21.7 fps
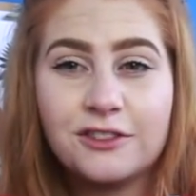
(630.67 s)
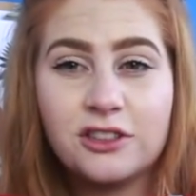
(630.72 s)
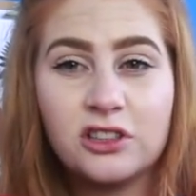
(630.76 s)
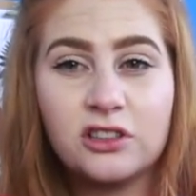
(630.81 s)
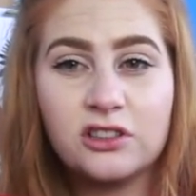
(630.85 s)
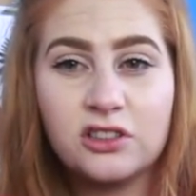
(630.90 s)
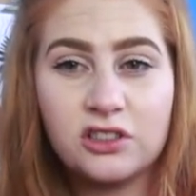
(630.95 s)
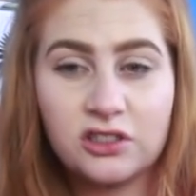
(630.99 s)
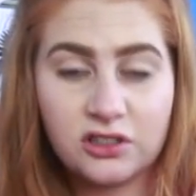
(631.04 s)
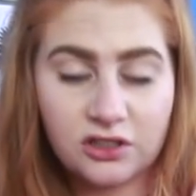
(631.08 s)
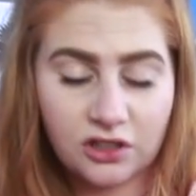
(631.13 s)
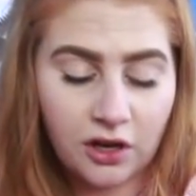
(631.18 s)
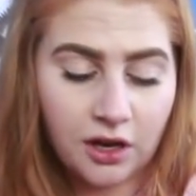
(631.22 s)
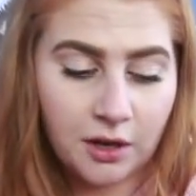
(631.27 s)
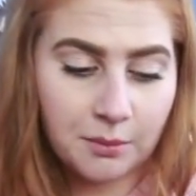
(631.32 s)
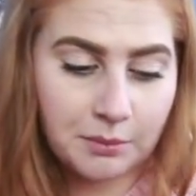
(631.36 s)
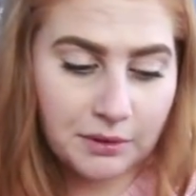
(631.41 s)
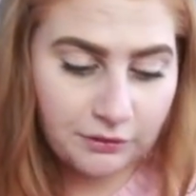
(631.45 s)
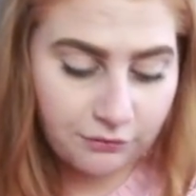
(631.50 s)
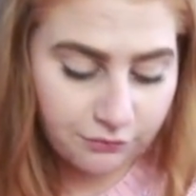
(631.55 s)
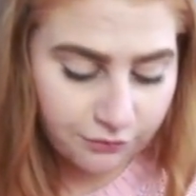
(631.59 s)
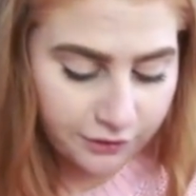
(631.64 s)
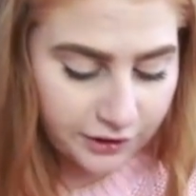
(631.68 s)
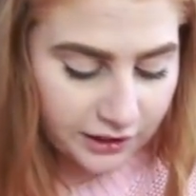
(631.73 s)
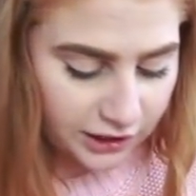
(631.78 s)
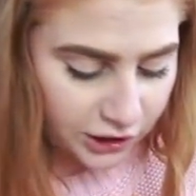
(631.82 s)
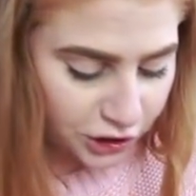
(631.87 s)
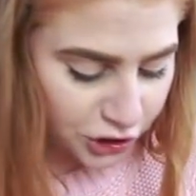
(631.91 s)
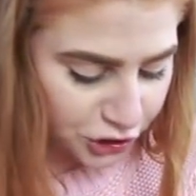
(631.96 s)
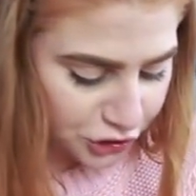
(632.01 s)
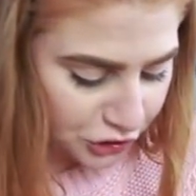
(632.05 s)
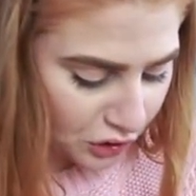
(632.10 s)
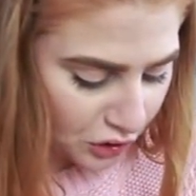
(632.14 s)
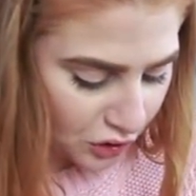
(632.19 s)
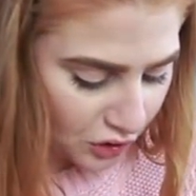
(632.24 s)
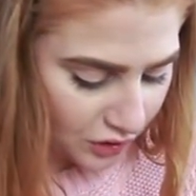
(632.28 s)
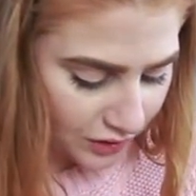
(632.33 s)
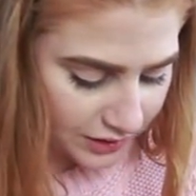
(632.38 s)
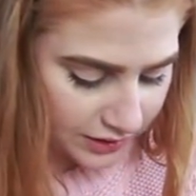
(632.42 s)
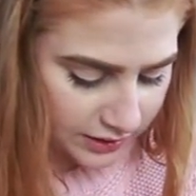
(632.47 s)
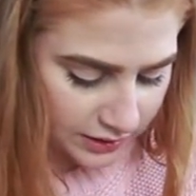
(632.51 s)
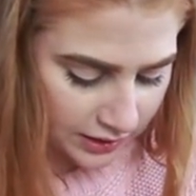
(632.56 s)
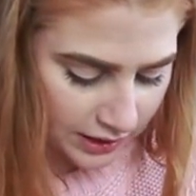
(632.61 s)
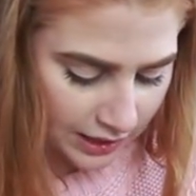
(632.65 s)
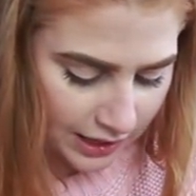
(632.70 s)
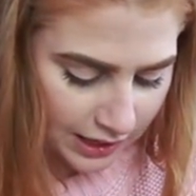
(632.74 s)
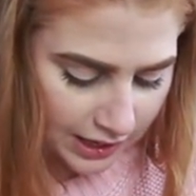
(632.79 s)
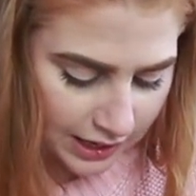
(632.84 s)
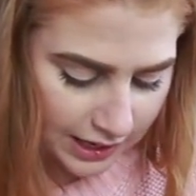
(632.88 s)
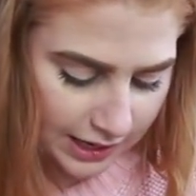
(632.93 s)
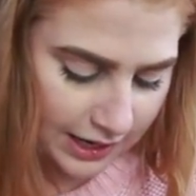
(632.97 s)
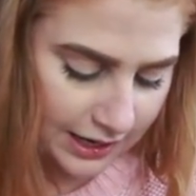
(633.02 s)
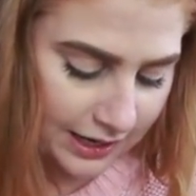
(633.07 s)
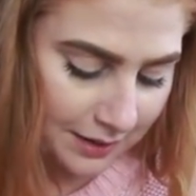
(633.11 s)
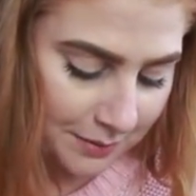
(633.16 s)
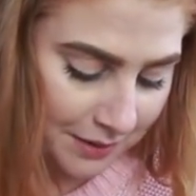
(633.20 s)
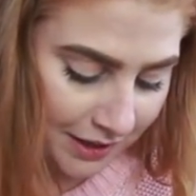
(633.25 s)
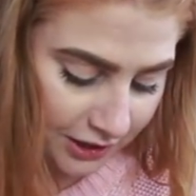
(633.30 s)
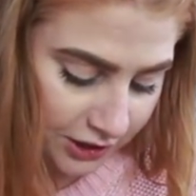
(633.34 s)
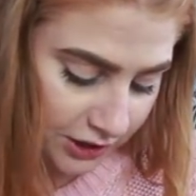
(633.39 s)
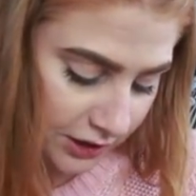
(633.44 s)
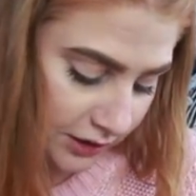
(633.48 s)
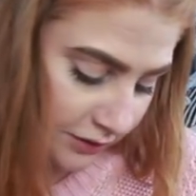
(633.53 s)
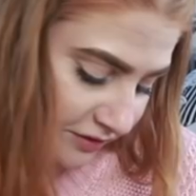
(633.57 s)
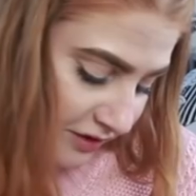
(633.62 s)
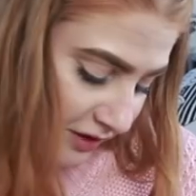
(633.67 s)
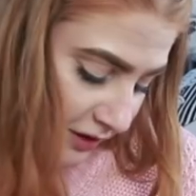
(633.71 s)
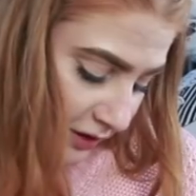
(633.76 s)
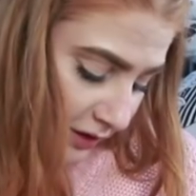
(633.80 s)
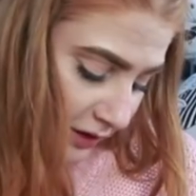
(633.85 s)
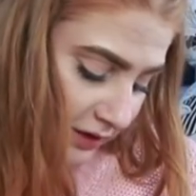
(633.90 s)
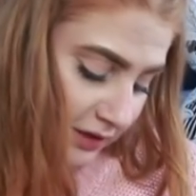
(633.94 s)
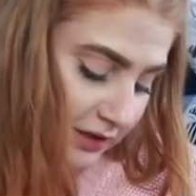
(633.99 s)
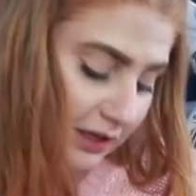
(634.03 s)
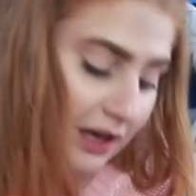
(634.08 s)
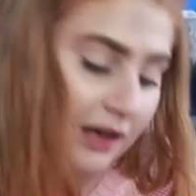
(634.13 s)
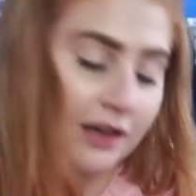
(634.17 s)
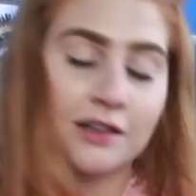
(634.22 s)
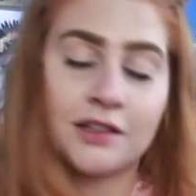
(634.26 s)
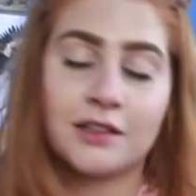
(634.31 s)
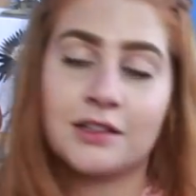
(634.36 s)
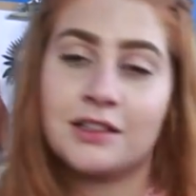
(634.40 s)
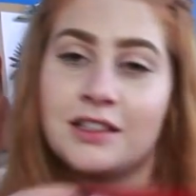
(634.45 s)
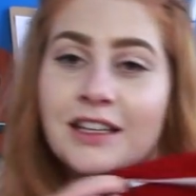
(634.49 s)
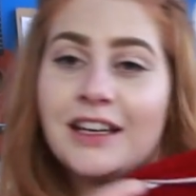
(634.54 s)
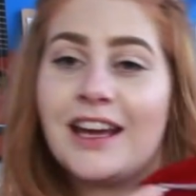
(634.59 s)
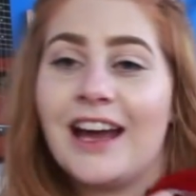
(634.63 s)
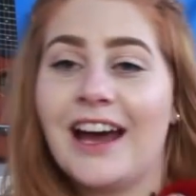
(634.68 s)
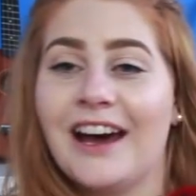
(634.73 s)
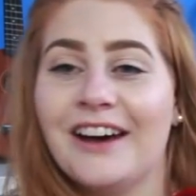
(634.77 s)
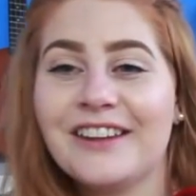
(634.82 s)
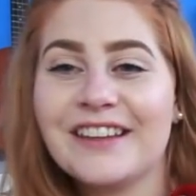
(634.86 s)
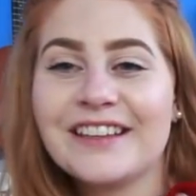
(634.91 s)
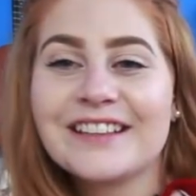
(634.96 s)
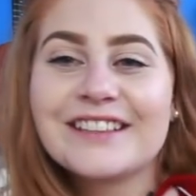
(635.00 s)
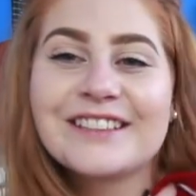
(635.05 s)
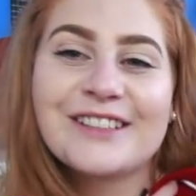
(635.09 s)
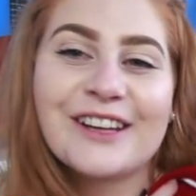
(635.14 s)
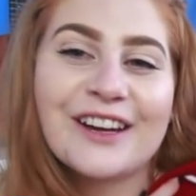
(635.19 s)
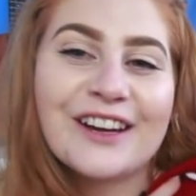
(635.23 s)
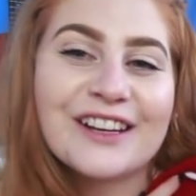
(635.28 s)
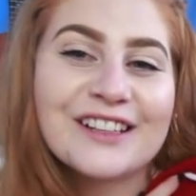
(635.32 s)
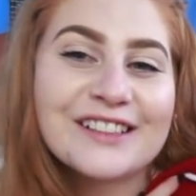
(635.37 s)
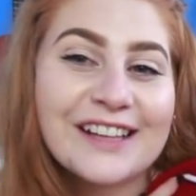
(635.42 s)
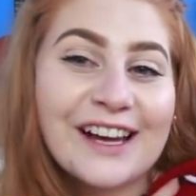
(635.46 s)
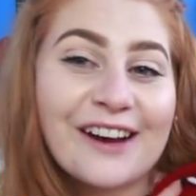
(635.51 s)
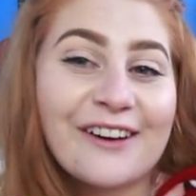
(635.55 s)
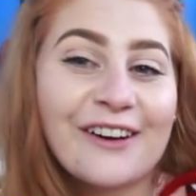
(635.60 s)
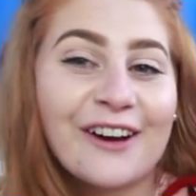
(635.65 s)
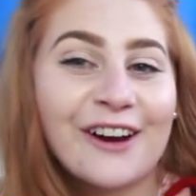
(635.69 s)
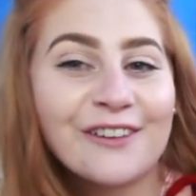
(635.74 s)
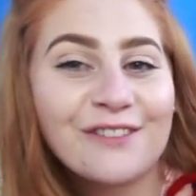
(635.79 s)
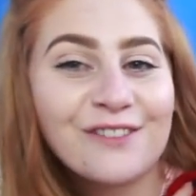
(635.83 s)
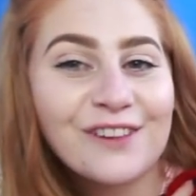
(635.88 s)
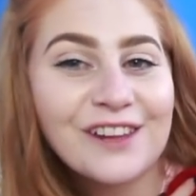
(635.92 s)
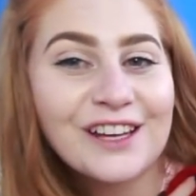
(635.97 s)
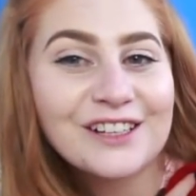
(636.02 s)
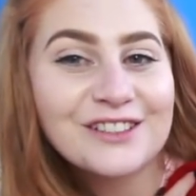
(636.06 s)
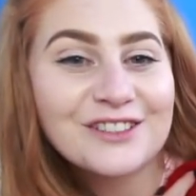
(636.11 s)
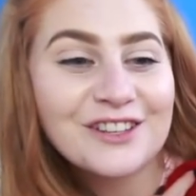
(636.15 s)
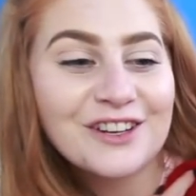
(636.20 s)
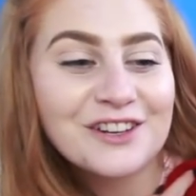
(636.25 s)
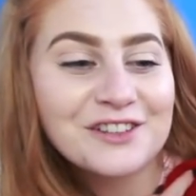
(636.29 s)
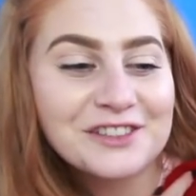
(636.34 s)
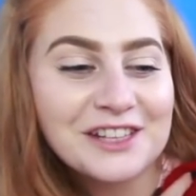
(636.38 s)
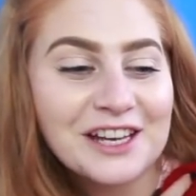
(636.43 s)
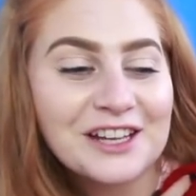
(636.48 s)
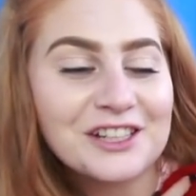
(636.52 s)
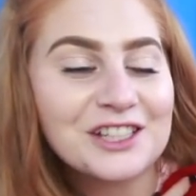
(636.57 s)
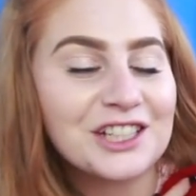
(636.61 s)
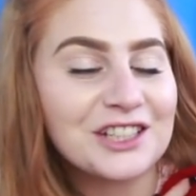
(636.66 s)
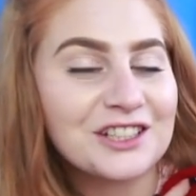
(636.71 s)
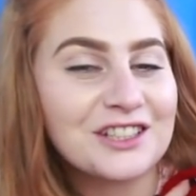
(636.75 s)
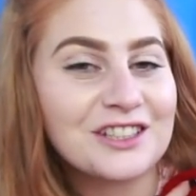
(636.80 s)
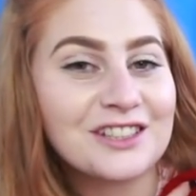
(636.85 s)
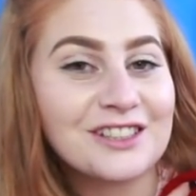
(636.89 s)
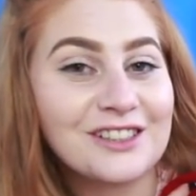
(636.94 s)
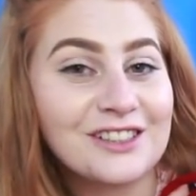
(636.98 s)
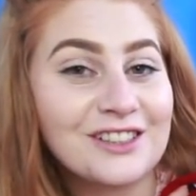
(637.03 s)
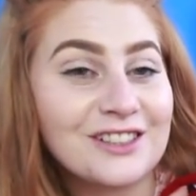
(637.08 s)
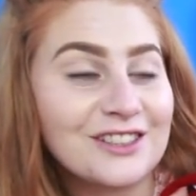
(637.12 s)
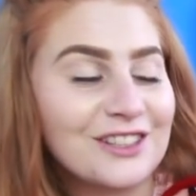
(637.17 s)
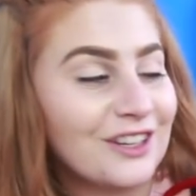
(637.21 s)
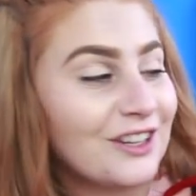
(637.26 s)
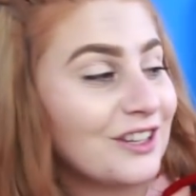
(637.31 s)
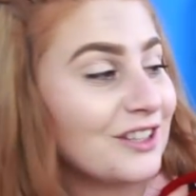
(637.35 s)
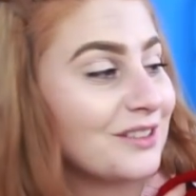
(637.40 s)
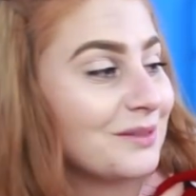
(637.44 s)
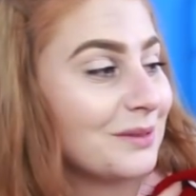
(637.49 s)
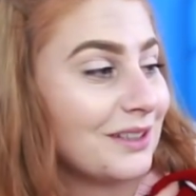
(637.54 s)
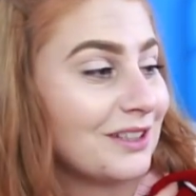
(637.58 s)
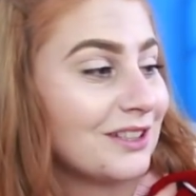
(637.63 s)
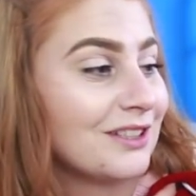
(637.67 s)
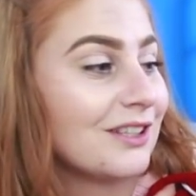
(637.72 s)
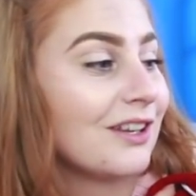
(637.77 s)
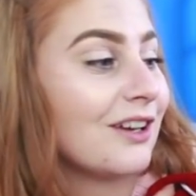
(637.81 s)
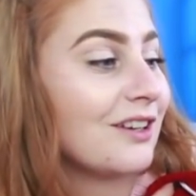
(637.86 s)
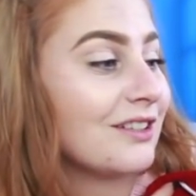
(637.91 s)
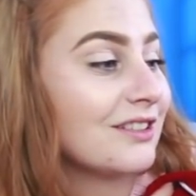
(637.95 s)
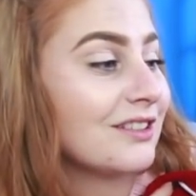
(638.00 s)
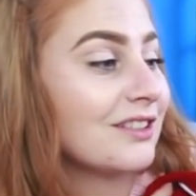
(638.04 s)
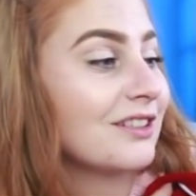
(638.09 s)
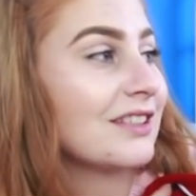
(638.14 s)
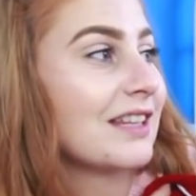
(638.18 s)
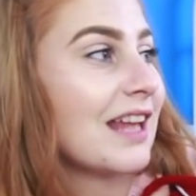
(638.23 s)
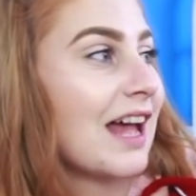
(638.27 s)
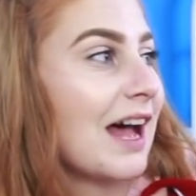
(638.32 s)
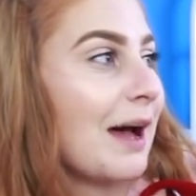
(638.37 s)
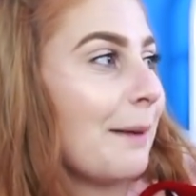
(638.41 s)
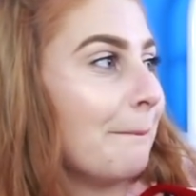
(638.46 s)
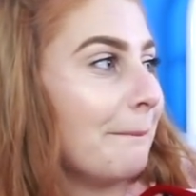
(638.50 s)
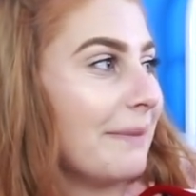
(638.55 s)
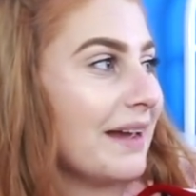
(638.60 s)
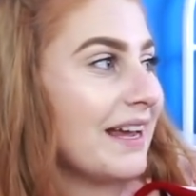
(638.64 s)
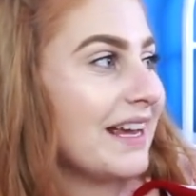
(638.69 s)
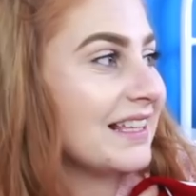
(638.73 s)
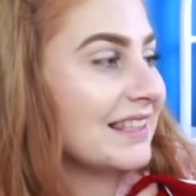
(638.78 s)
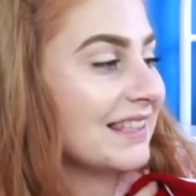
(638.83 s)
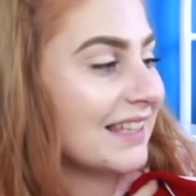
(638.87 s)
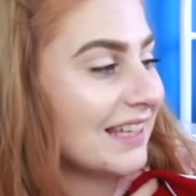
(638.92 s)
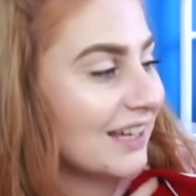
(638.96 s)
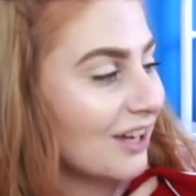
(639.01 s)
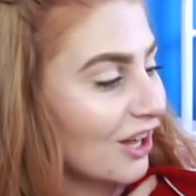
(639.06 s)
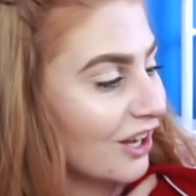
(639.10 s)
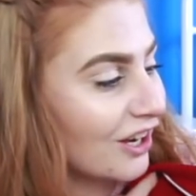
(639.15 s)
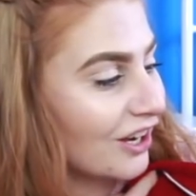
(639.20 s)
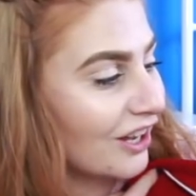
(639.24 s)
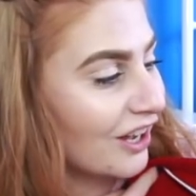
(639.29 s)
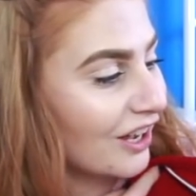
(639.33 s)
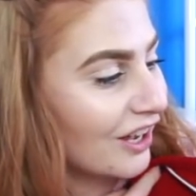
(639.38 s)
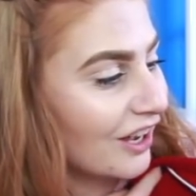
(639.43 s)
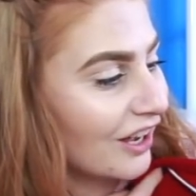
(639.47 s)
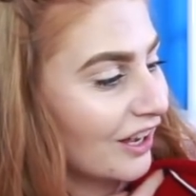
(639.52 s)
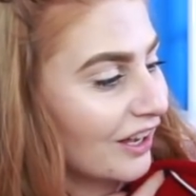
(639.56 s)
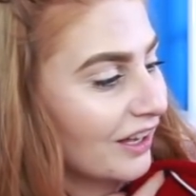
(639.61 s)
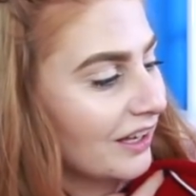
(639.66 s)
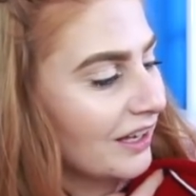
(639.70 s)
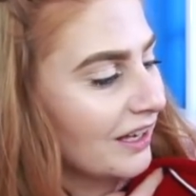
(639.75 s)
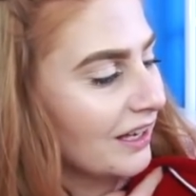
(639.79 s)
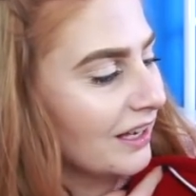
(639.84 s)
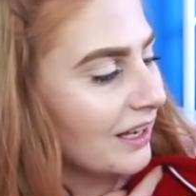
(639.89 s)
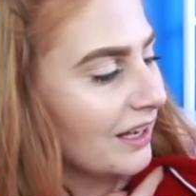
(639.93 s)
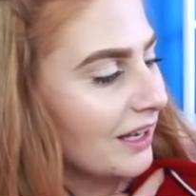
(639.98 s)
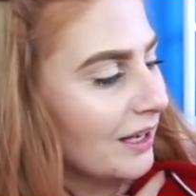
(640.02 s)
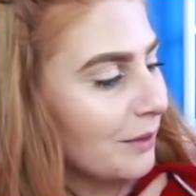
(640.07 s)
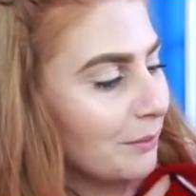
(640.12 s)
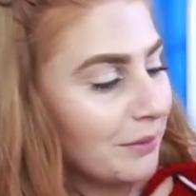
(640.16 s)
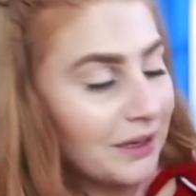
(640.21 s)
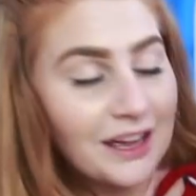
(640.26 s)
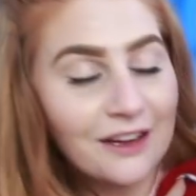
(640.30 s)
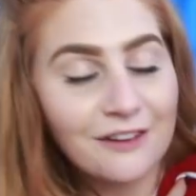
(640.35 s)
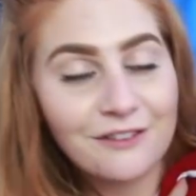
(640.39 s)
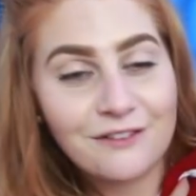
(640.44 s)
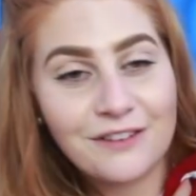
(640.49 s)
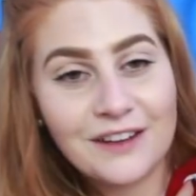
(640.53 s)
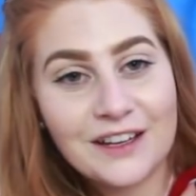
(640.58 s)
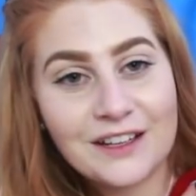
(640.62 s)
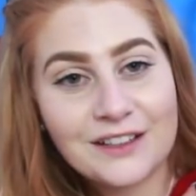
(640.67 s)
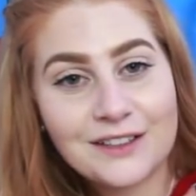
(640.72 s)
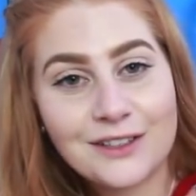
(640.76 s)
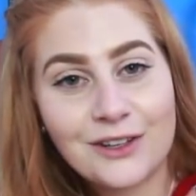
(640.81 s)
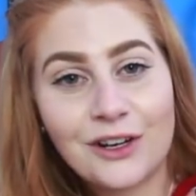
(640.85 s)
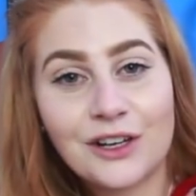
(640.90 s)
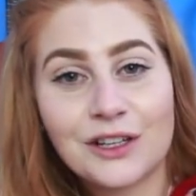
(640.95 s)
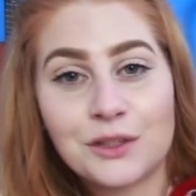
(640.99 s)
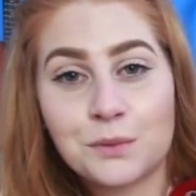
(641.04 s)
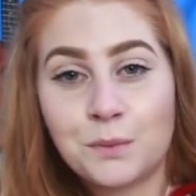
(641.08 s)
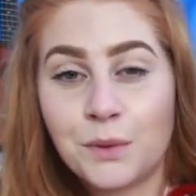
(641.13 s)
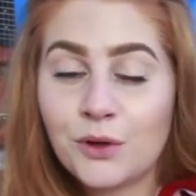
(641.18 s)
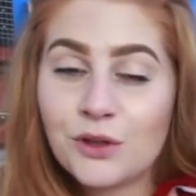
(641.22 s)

So it's just gonna be really short and I'm actually really excited to see how this turns out. Hopefully it turns out just as good as hers because hers looks amazing on her. But yeah, fingers crossed.